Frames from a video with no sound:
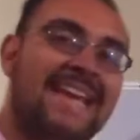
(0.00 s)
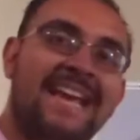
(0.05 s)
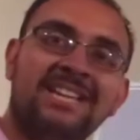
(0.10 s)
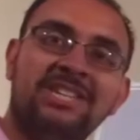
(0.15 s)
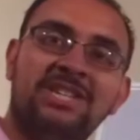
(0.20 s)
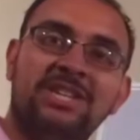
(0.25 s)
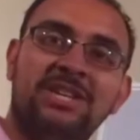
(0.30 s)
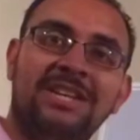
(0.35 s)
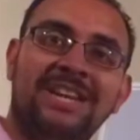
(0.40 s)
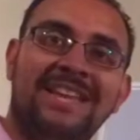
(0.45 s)

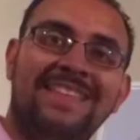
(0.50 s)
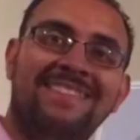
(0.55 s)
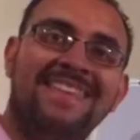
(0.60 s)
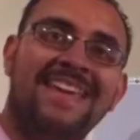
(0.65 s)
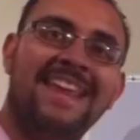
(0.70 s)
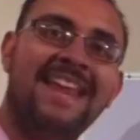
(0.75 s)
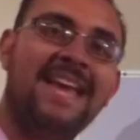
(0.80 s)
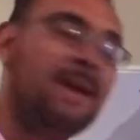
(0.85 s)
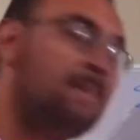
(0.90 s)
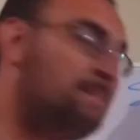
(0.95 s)
action
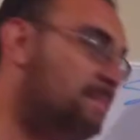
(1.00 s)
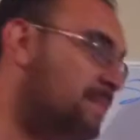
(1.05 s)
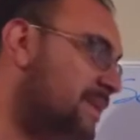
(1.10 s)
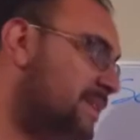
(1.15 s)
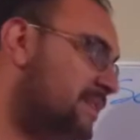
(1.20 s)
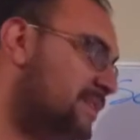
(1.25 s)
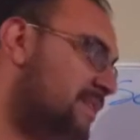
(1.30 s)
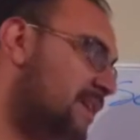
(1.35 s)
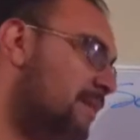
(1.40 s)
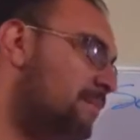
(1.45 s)
that
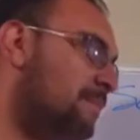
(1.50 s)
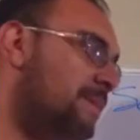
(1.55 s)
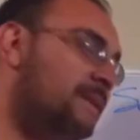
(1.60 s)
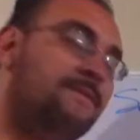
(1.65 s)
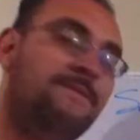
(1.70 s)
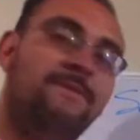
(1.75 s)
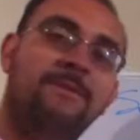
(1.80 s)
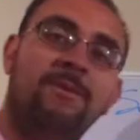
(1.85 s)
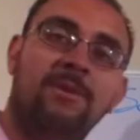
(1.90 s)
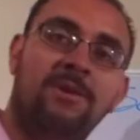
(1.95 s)
happens
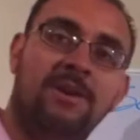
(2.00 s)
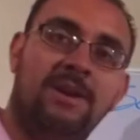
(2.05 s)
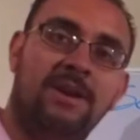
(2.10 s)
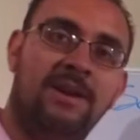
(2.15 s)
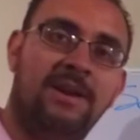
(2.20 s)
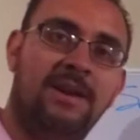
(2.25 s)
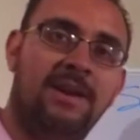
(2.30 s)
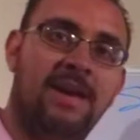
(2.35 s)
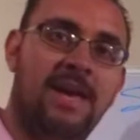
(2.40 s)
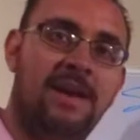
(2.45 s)
before
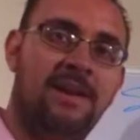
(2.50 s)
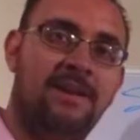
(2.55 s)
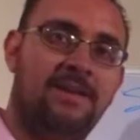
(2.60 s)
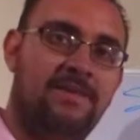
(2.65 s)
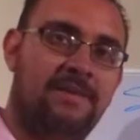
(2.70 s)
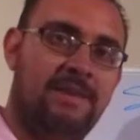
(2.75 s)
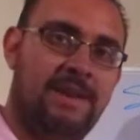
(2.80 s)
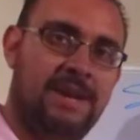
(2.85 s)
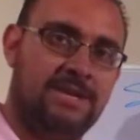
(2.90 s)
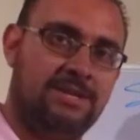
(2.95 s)

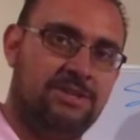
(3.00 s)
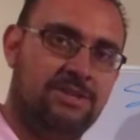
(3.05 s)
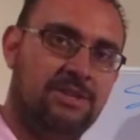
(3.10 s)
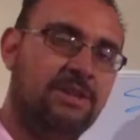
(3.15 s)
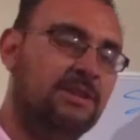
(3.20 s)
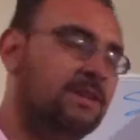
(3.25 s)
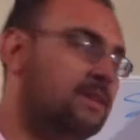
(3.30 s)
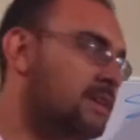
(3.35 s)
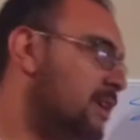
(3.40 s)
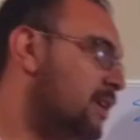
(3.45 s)
another action.
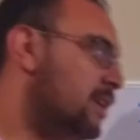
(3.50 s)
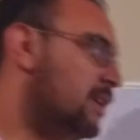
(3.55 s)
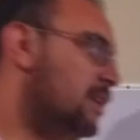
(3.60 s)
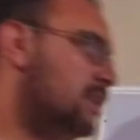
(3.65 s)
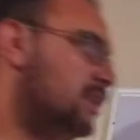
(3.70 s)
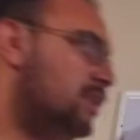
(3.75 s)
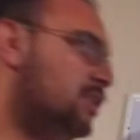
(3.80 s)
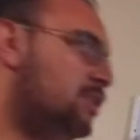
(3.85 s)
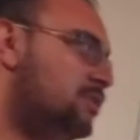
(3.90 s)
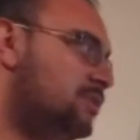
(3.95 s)

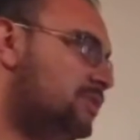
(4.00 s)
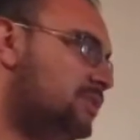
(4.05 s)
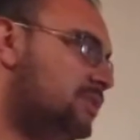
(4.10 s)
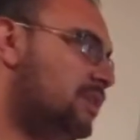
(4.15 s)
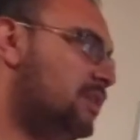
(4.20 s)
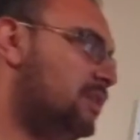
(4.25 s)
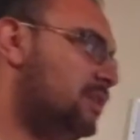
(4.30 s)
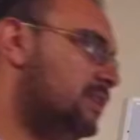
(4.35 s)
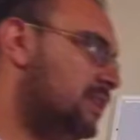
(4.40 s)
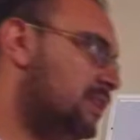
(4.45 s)
You
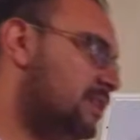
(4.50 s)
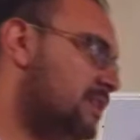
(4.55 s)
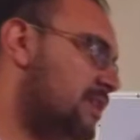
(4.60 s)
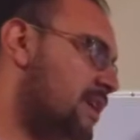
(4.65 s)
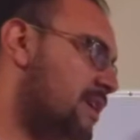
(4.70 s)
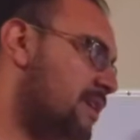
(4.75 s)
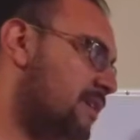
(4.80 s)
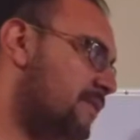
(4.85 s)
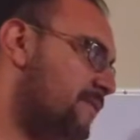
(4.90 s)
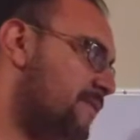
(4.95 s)
started
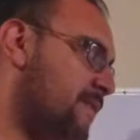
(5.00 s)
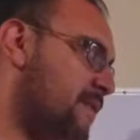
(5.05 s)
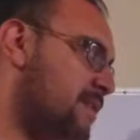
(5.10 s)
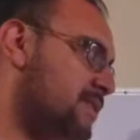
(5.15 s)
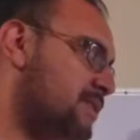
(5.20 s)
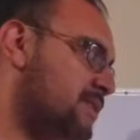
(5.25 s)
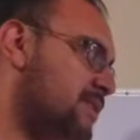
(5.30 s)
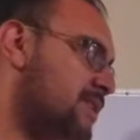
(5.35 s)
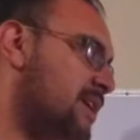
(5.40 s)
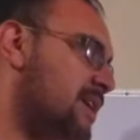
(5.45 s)
dinner
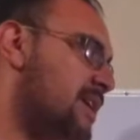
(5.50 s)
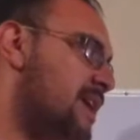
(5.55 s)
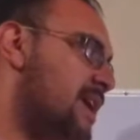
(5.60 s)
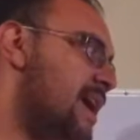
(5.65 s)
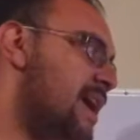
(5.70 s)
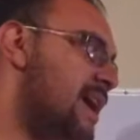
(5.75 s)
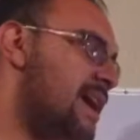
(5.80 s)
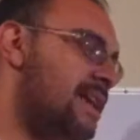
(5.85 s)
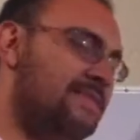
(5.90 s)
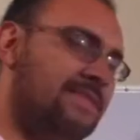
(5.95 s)
first,
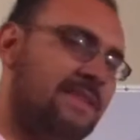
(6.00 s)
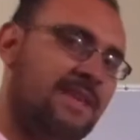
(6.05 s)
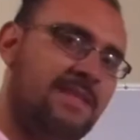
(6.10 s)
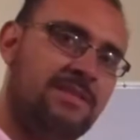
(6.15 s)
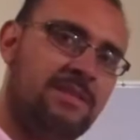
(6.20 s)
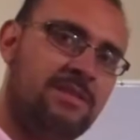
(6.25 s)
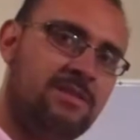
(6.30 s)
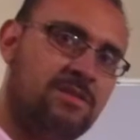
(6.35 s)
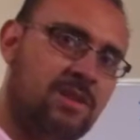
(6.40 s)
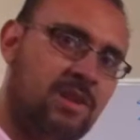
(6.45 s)
and
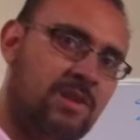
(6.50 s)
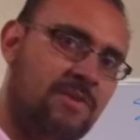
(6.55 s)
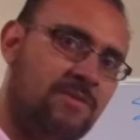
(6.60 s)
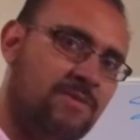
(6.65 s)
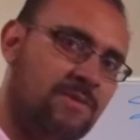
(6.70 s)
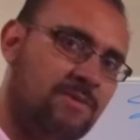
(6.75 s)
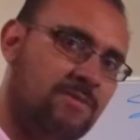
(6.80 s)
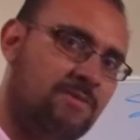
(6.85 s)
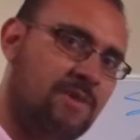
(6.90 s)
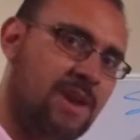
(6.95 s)
then the
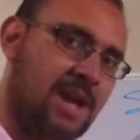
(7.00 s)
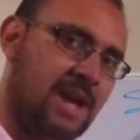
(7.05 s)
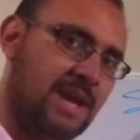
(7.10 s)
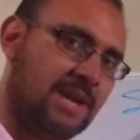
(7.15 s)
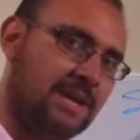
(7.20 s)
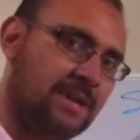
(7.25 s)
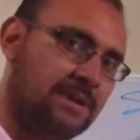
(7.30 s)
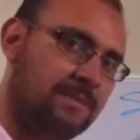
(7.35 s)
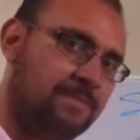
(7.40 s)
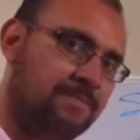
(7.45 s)
telephone rang.
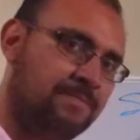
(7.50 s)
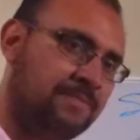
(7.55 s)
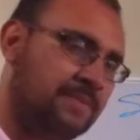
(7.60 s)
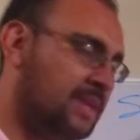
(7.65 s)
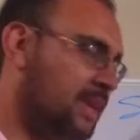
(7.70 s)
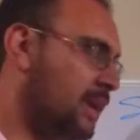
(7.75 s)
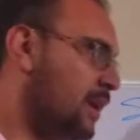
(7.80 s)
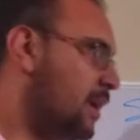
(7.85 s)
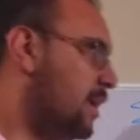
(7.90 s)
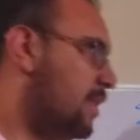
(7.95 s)

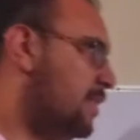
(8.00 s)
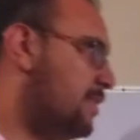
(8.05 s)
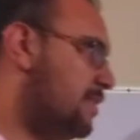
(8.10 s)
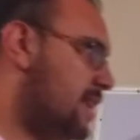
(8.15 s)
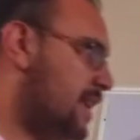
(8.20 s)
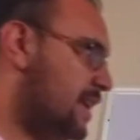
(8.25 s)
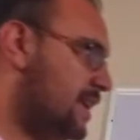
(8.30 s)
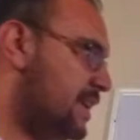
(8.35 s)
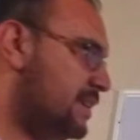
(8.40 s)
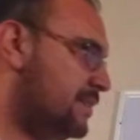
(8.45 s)

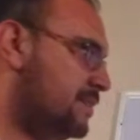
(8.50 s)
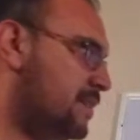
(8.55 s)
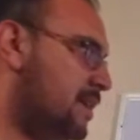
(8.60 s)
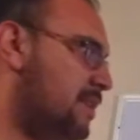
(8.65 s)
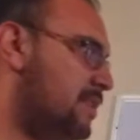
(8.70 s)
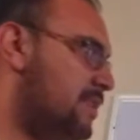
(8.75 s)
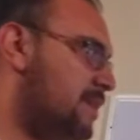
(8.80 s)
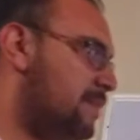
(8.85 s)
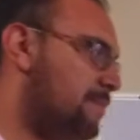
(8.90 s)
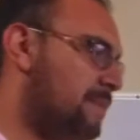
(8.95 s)
That is
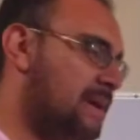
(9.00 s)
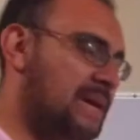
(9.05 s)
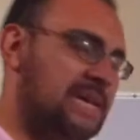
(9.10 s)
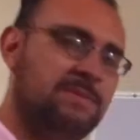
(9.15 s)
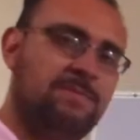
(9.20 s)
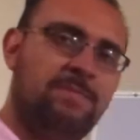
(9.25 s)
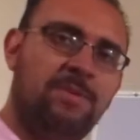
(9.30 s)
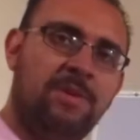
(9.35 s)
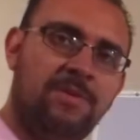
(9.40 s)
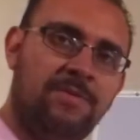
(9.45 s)
the
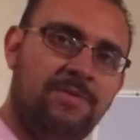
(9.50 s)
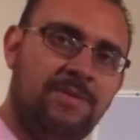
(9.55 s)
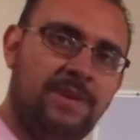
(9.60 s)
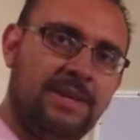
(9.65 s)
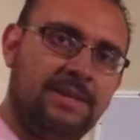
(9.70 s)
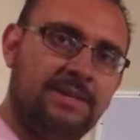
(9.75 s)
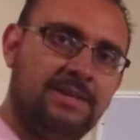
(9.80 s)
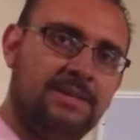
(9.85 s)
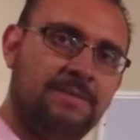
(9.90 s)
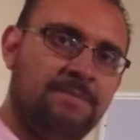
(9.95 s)
past
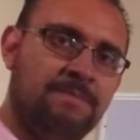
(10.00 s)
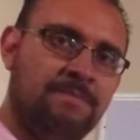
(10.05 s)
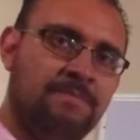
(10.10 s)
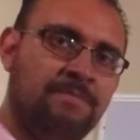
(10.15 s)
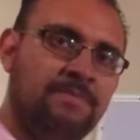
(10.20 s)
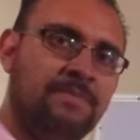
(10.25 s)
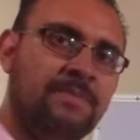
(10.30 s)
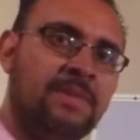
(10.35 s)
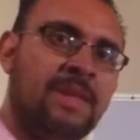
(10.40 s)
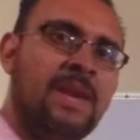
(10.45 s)
perfect.
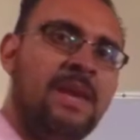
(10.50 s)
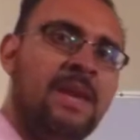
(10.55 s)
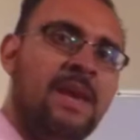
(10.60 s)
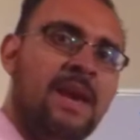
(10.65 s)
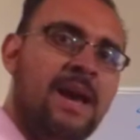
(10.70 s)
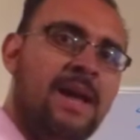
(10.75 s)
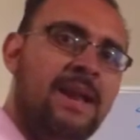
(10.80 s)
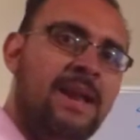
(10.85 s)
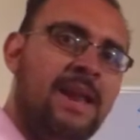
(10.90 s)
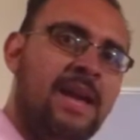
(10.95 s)

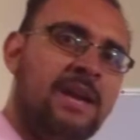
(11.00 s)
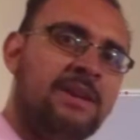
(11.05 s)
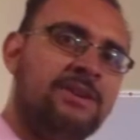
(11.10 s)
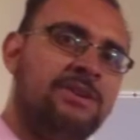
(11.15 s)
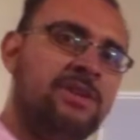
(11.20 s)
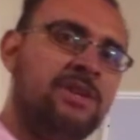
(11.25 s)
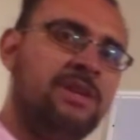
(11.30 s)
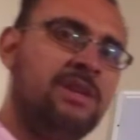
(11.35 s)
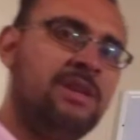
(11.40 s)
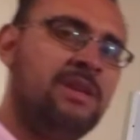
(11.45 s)
An
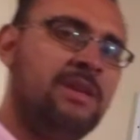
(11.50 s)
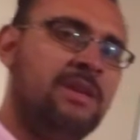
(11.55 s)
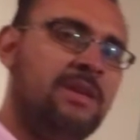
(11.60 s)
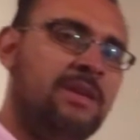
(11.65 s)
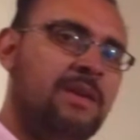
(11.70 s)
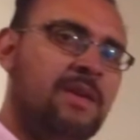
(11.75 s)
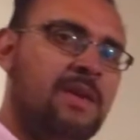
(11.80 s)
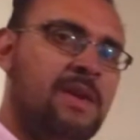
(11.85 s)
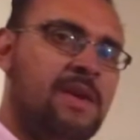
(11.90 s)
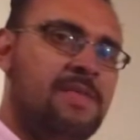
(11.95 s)
action
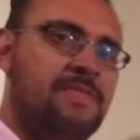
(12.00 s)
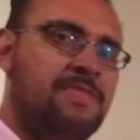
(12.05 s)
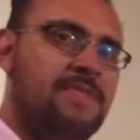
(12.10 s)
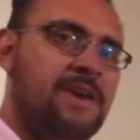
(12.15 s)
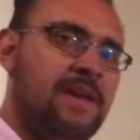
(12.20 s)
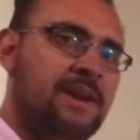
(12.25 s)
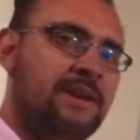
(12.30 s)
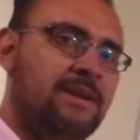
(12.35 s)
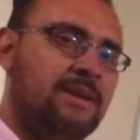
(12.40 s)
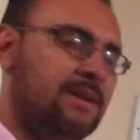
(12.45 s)

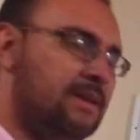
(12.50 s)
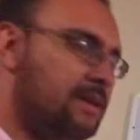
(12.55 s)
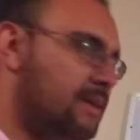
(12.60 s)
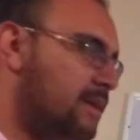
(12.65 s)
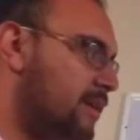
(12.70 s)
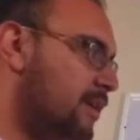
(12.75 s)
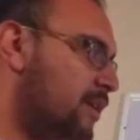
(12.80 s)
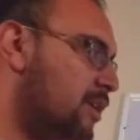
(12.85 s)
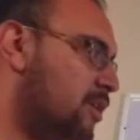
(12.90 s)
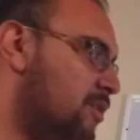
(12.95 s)
that
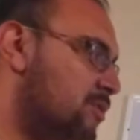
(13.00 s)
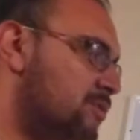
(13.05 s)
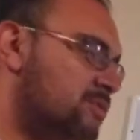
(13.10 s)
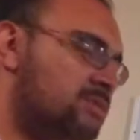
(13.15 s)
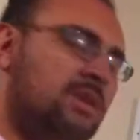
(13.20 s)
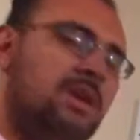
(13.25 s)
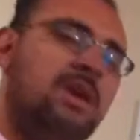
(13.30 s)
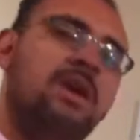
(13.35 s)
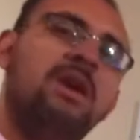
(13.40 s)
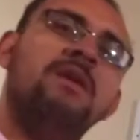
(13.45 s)

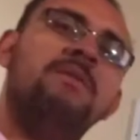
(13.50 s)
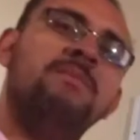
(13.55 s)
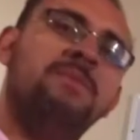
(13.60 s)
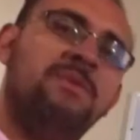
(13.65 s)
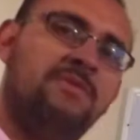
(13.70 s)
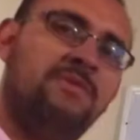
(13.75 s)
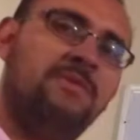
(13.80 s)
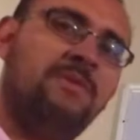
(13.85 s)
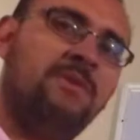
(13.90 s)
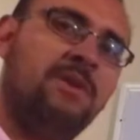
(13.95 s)
goes
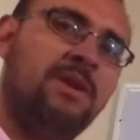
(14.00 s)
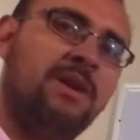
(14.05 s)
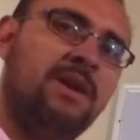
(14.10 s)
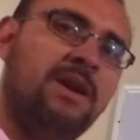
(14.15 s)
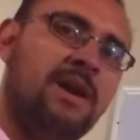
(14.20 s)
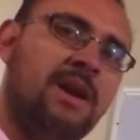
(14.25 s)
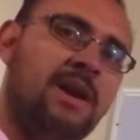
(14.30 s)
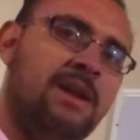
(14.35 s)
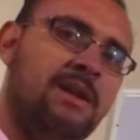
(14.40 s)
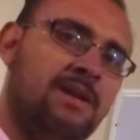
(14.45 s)
before
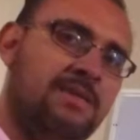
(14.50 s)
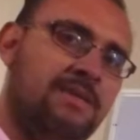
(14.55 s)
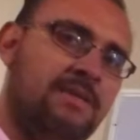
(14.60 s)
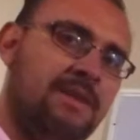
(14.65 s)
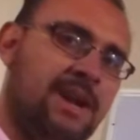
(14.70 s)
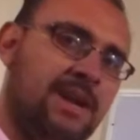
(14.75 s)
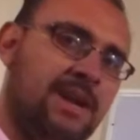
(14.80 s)
another